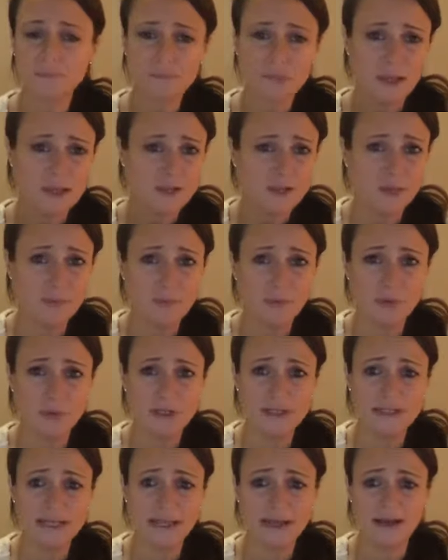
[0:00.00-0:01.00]
jump on
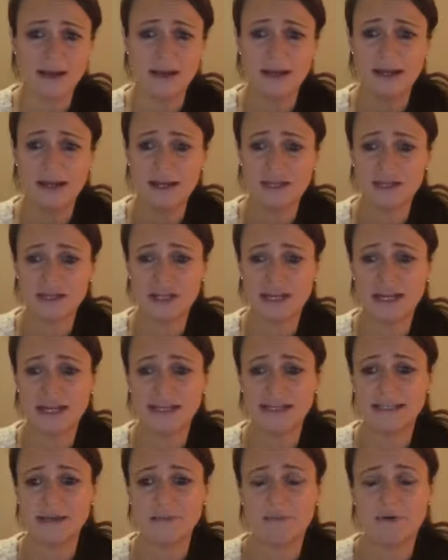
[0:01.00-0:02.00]
and say hi like Shelley
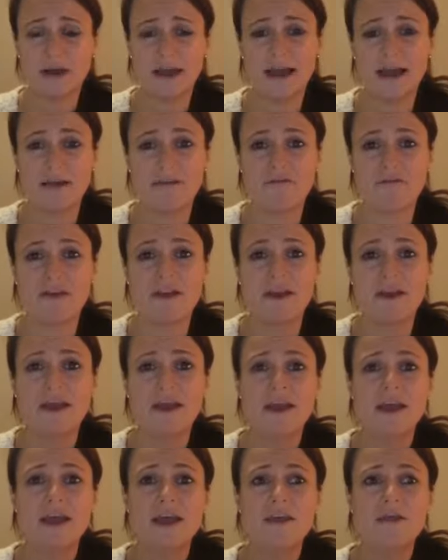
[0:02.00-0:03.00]
and Deborah have,
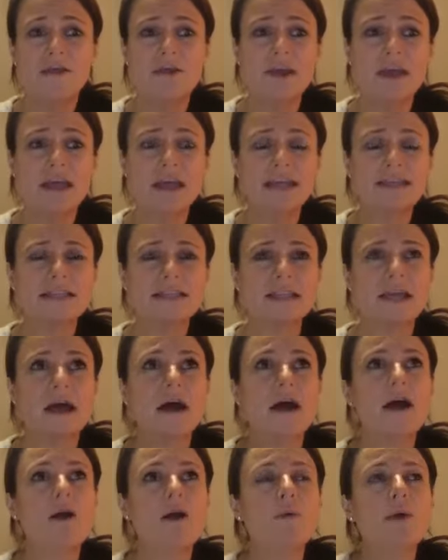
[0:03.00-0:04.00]
that
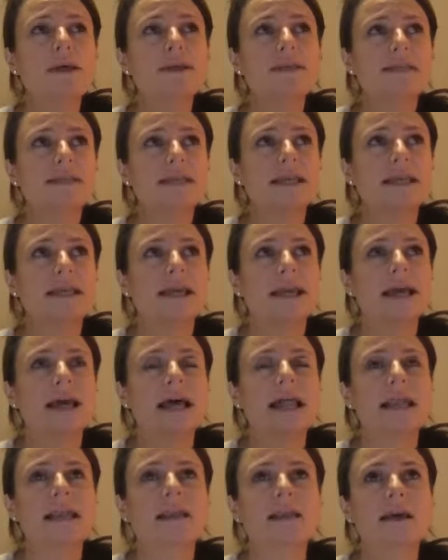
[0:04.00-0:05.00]
I always see it
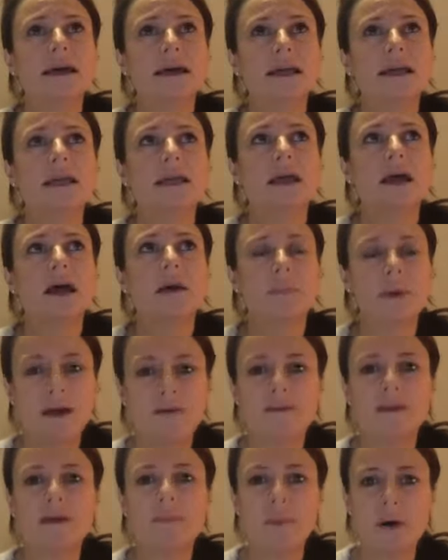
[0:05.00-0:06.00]
like I'm
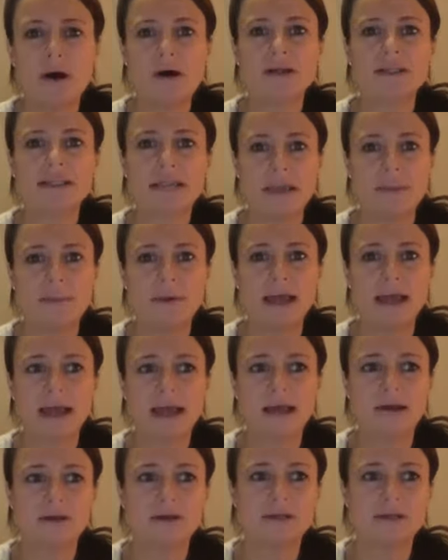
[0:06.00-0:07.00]
having a party at my
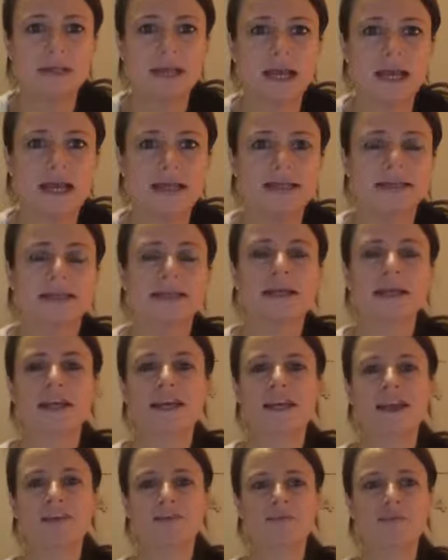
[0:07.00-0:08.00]
house. And
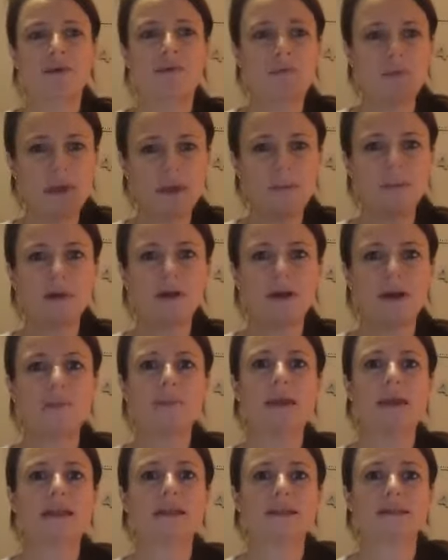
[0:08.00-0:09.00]
when people are
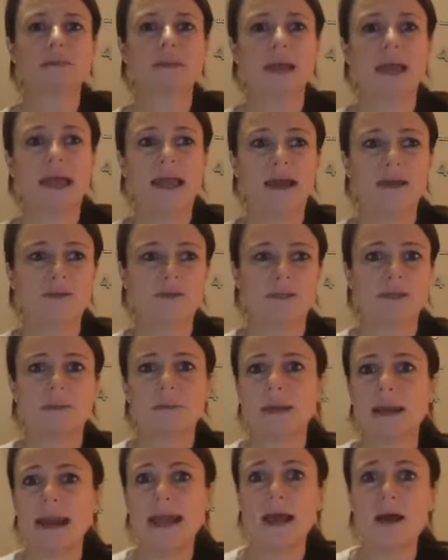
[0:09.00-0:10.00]
coming into my house, no
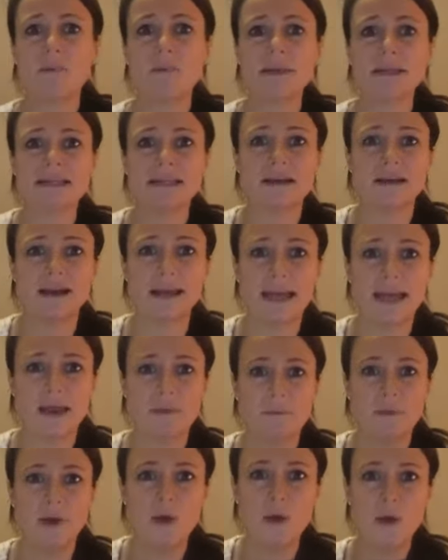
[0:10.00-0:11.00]
matter how busy I
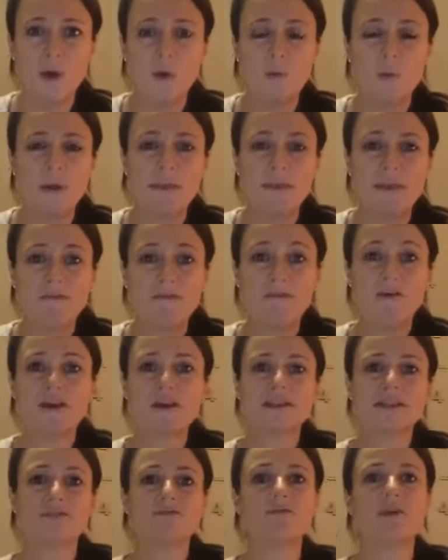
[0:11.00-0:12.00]
am when they
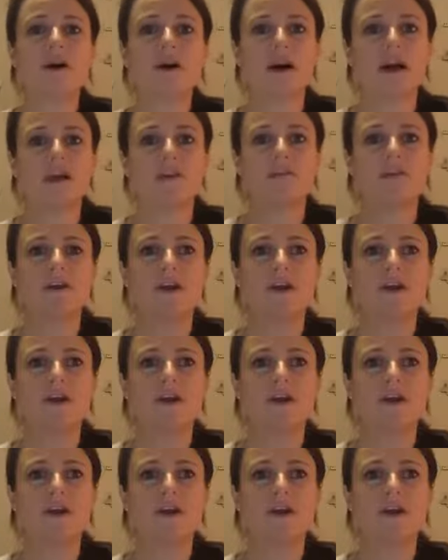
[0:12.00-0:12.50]
first arrive,